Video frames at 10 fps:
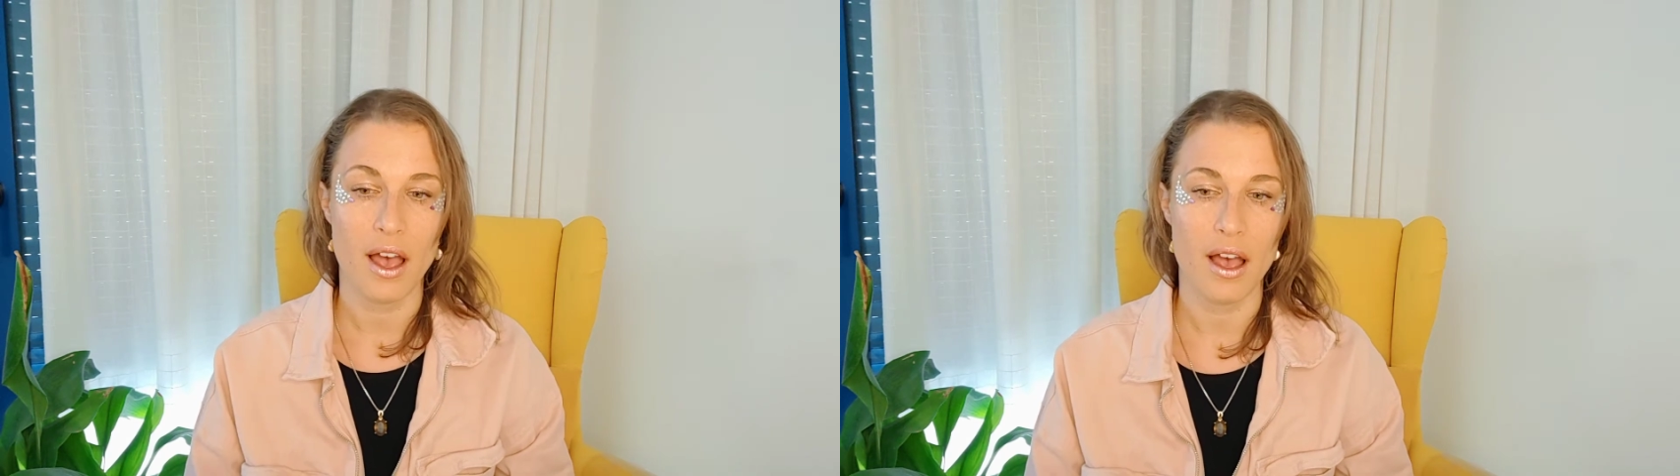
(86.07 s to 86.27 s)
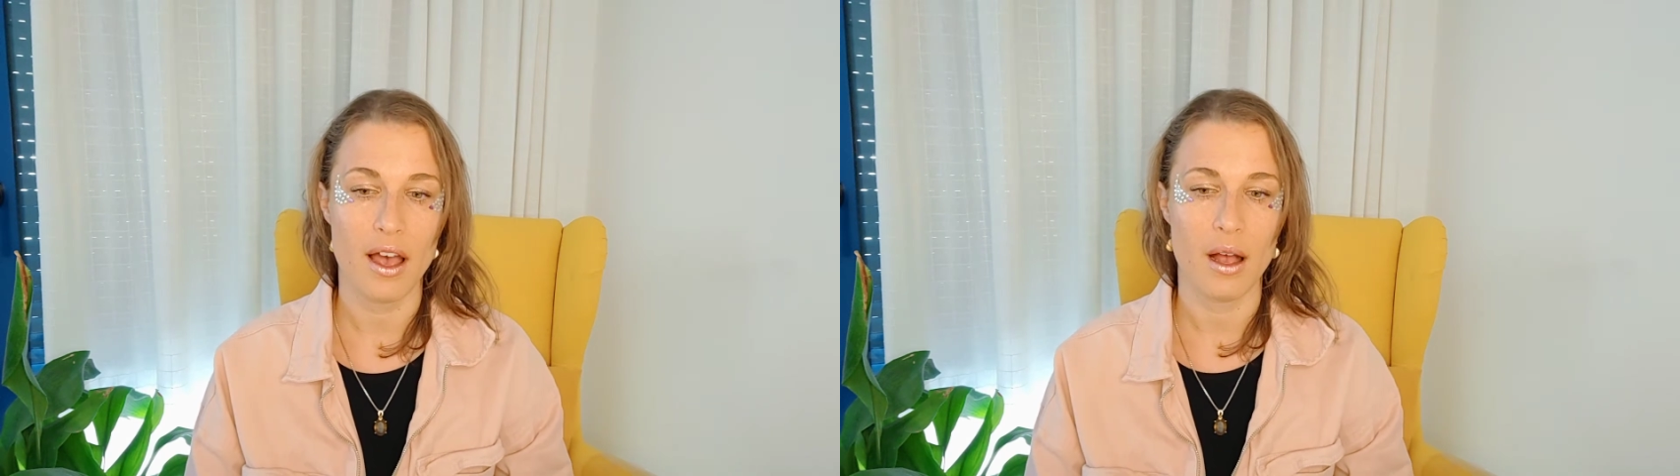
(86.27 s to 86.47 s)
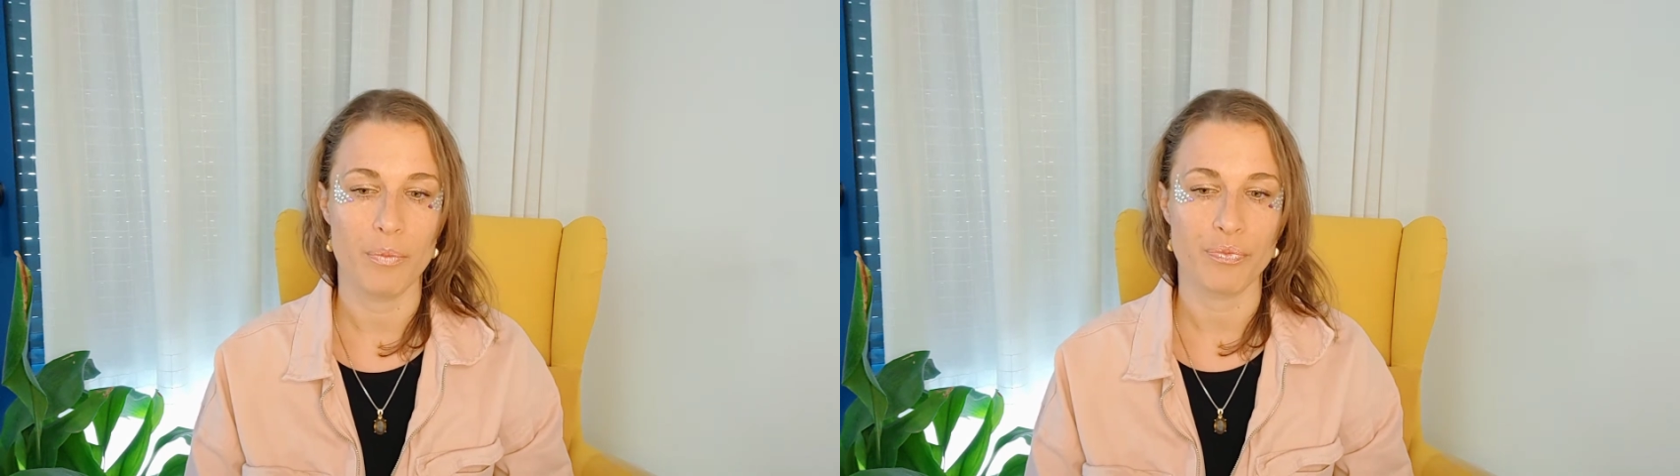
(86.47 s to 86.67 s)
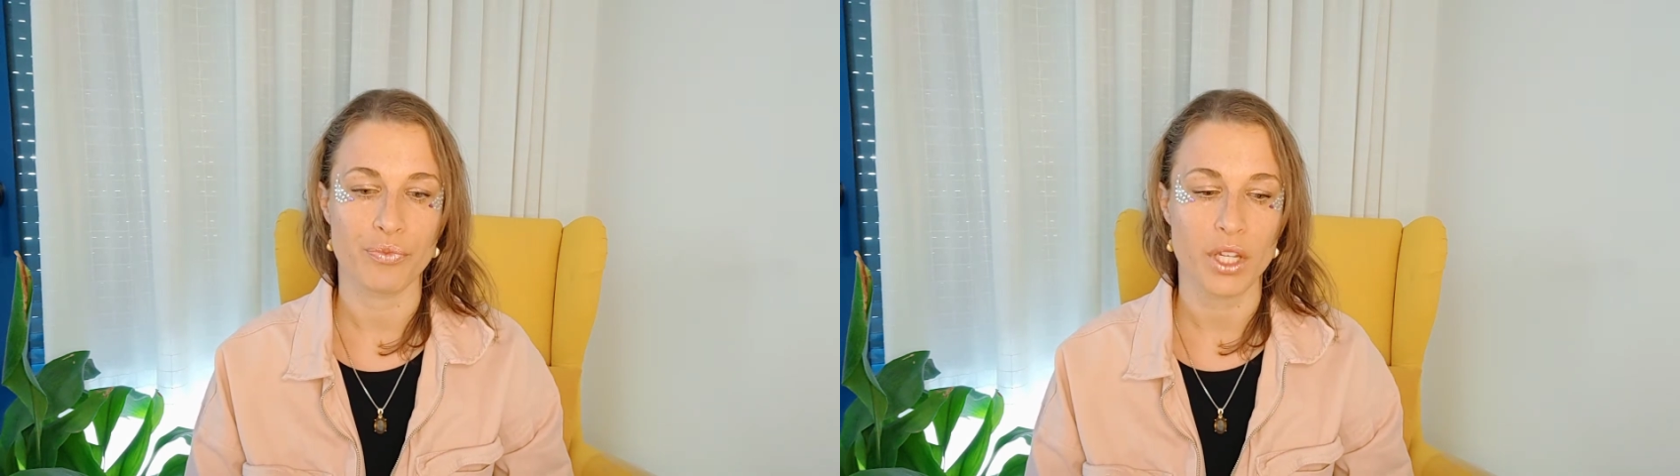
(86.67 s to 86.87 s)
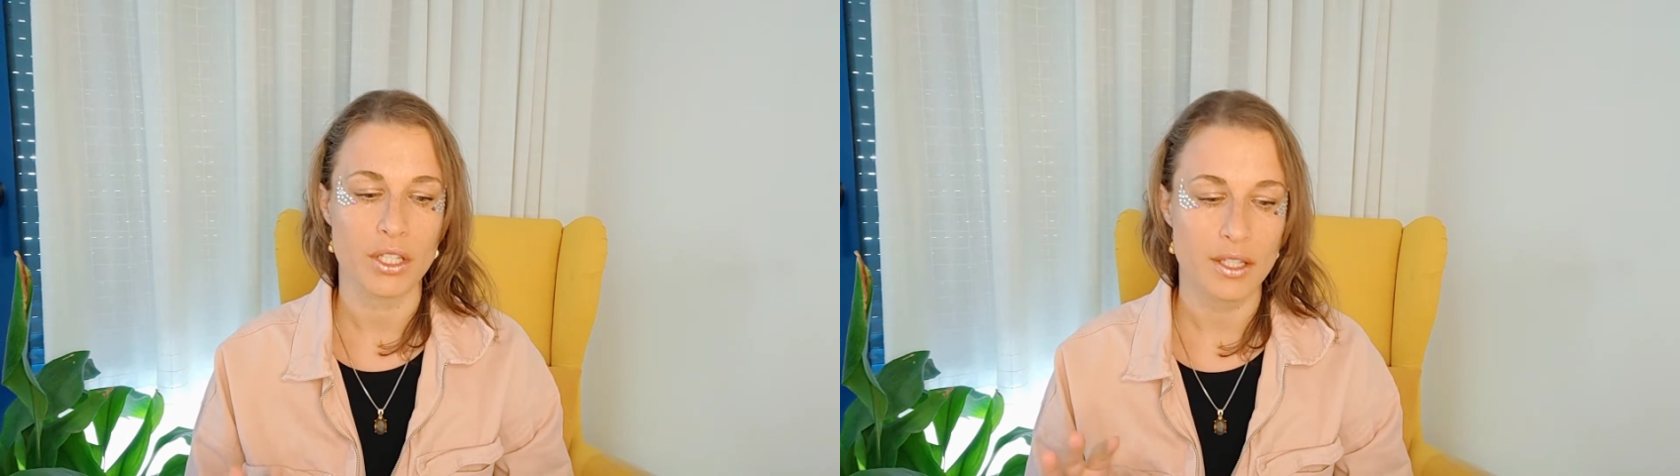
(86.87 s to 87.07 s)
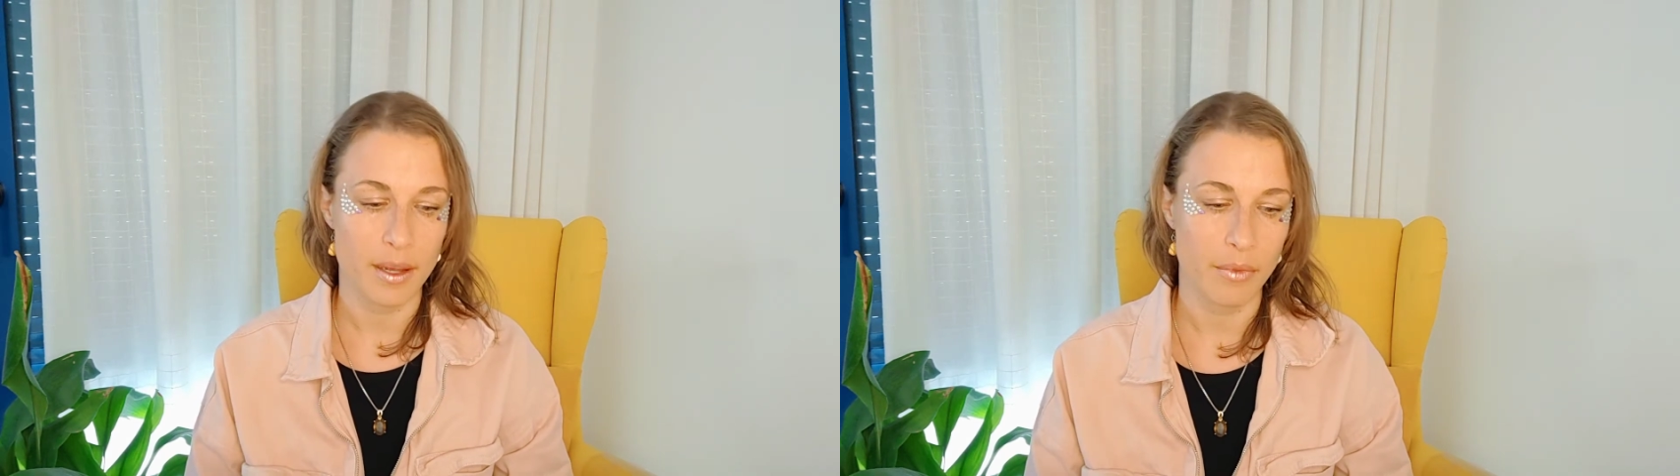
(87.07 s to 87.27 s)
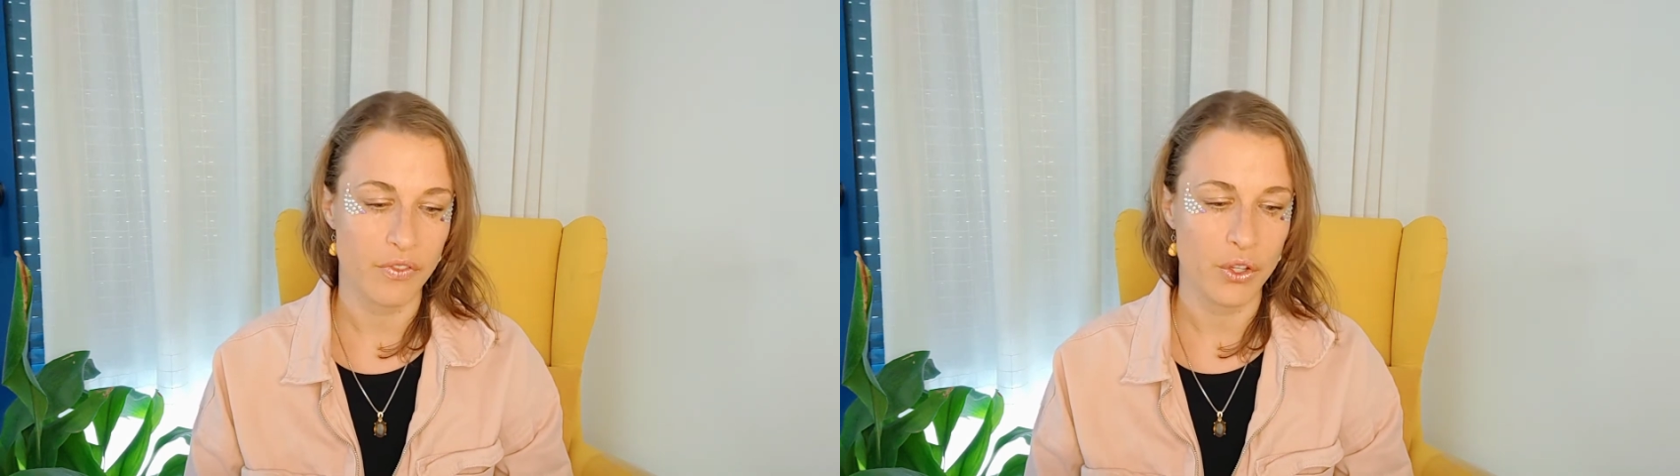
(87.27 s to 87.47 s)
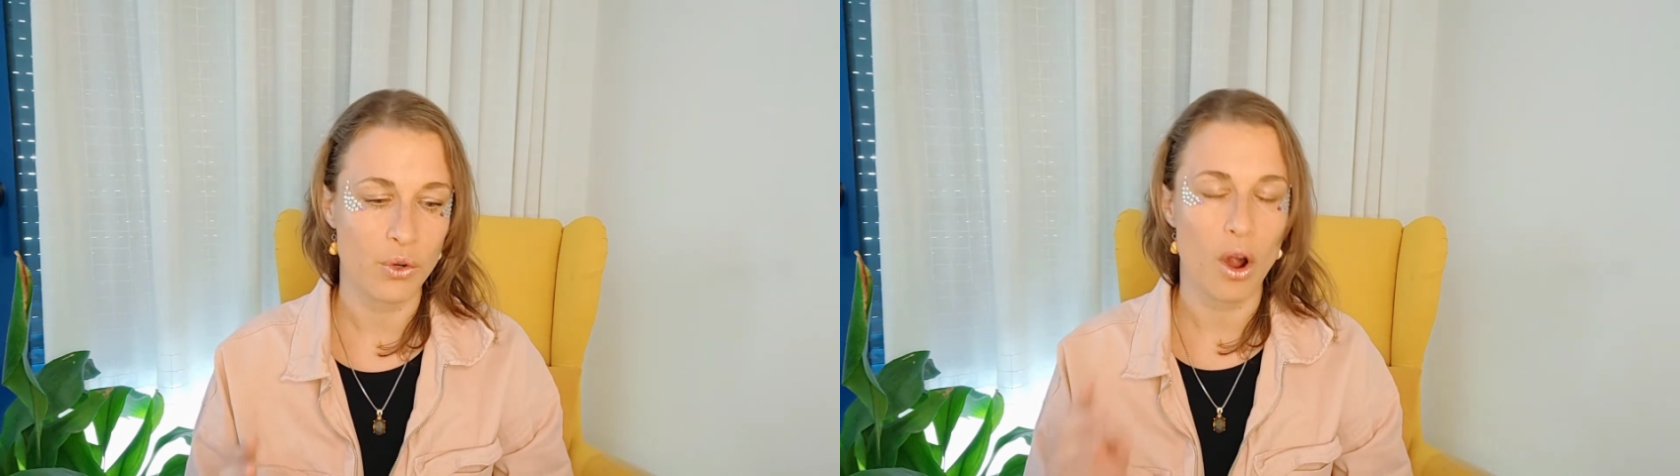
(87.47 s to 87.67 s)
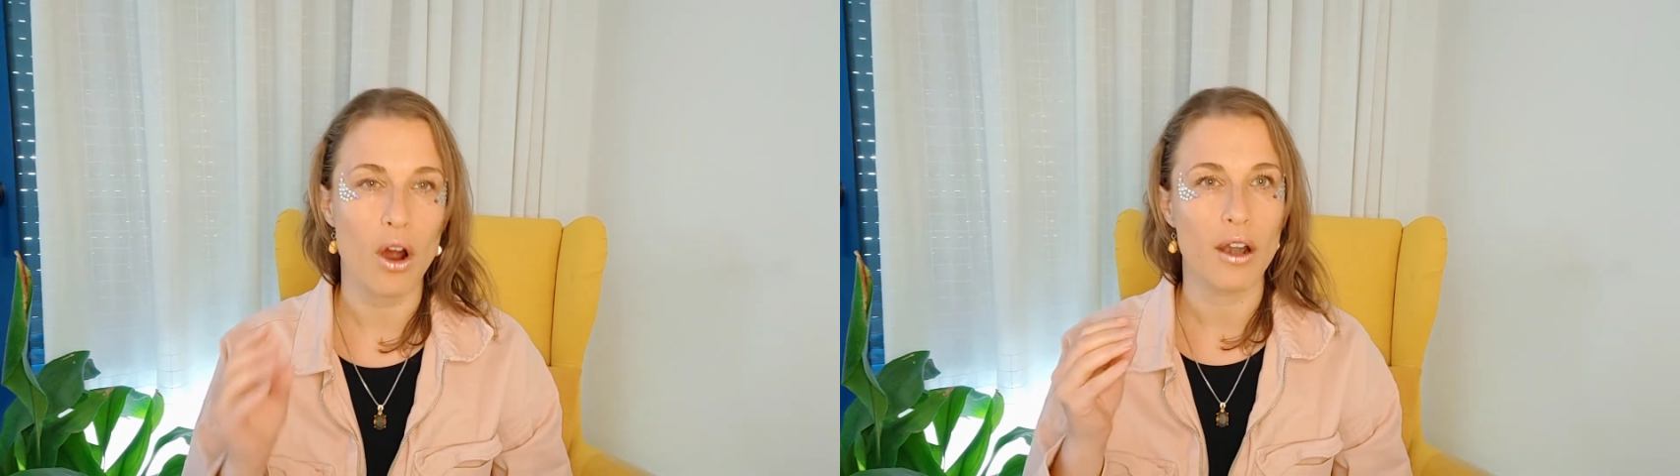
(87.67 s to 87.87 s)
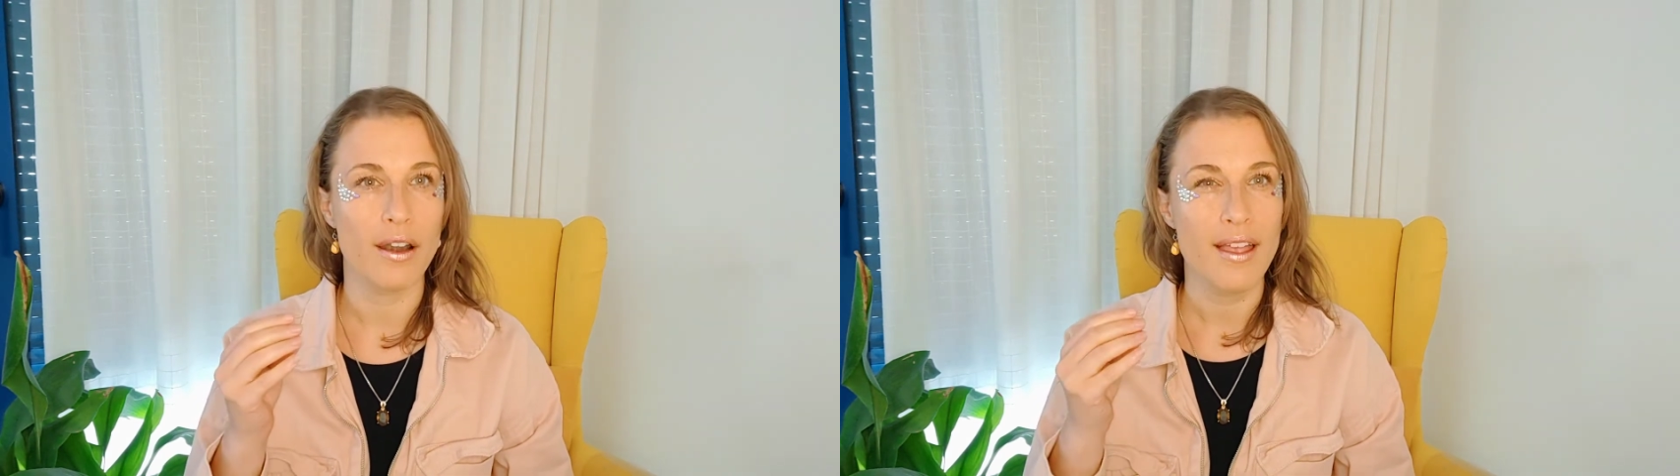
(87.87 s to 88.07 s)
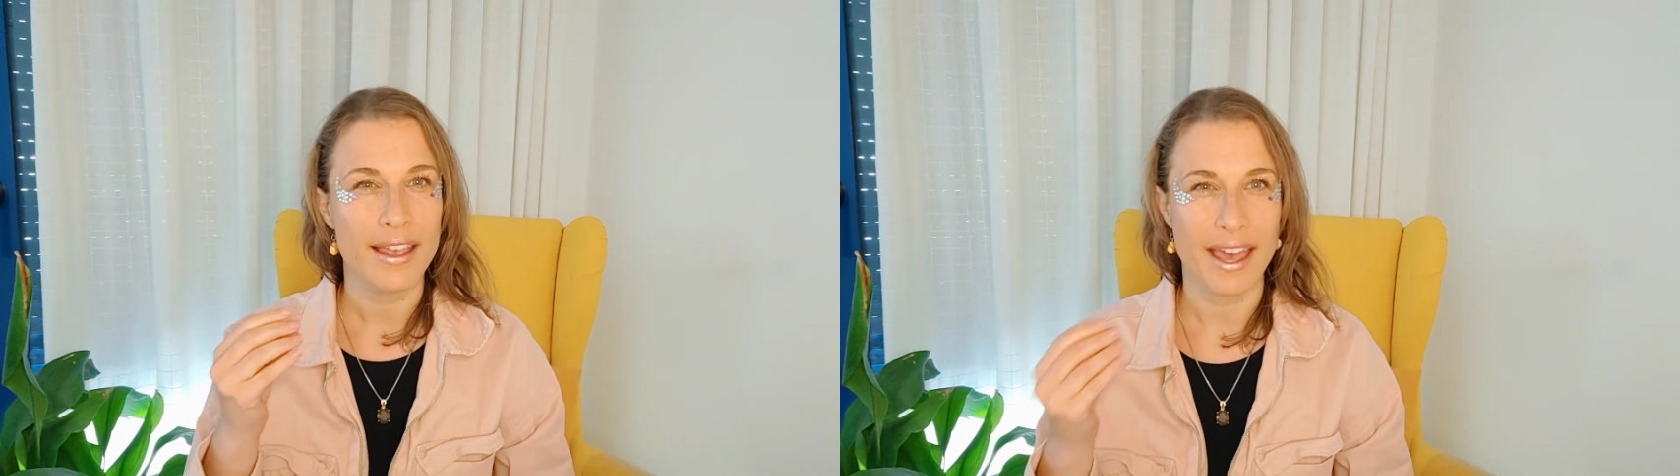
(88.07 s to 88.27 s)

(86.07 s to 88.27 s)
Some of you are